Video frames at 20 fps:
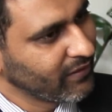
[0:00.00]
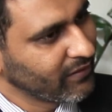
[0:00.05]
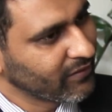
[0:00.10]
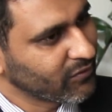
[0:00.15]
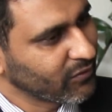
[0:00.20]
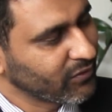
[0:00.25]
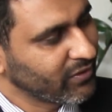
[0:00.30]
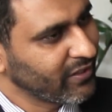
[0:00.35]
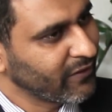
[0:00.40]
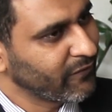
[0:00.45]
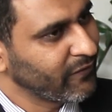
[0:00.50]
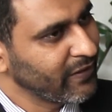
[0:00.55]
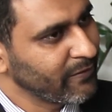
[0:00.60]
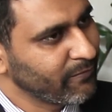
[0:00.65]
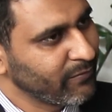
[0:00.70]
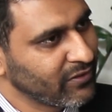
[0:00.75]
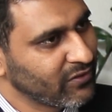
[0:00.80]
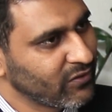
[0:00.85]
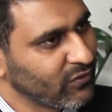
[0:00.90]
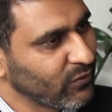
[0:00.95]
So they are very
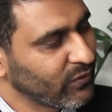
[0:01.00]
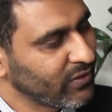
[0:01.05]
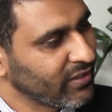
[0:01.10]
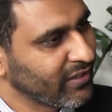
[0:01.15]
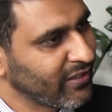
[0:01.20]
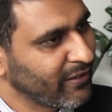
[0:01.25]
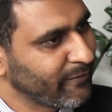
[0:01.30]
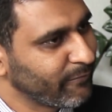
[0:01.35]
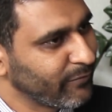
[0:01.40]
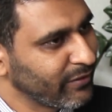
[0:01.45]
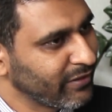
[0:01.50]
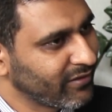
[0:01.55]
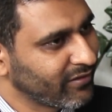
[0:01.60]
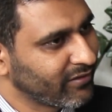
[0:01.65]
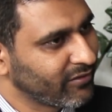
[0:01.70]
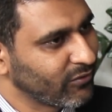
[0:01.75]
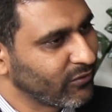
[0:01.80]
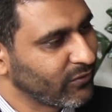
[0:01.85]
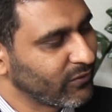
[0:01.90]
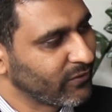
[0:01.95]
much looking, I
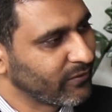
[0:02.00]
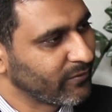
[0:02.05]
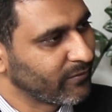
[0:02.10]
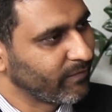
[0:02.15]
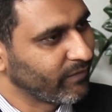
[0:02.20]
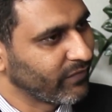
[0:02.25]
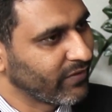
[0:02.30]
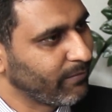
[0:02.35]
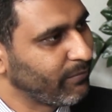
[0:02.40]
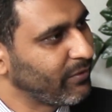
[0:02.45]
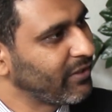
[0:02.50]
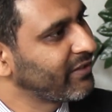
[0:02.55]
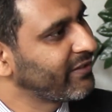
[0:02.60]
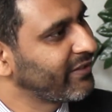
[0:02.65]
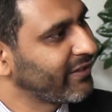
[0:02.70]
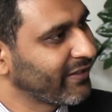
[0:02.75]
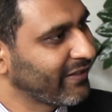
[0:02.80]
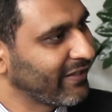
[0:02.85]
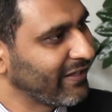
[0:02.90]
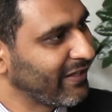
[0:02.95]
mean, to build
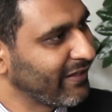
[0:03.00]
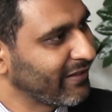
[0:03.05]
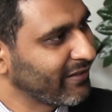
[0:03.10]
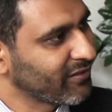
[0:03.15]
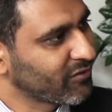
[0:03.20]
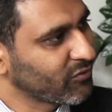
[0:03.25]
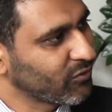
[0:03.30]
their career.